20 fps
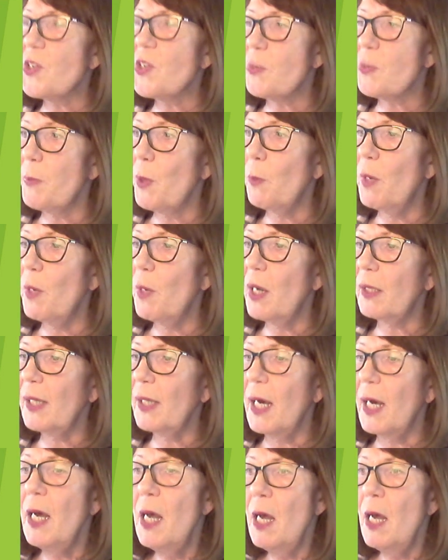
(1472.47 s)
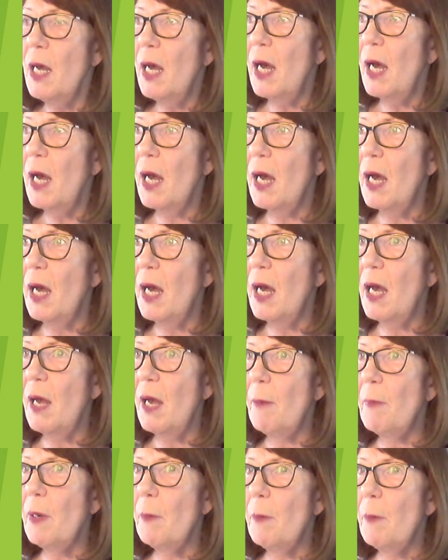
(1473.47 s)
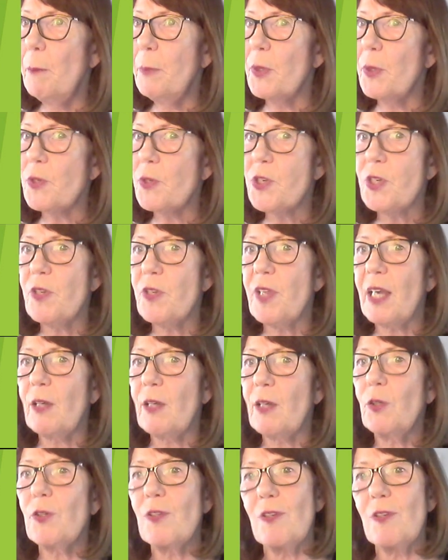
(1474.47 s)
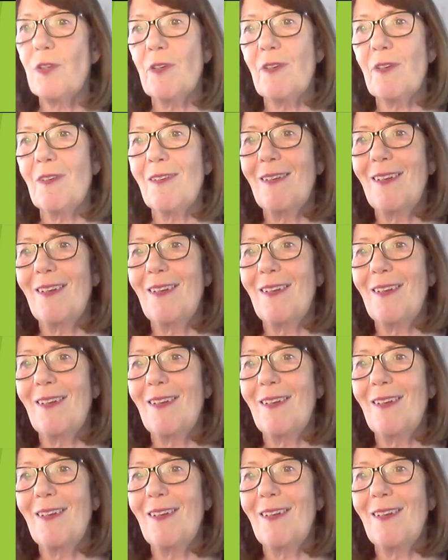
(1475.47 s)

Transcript: support worker, but they couldn't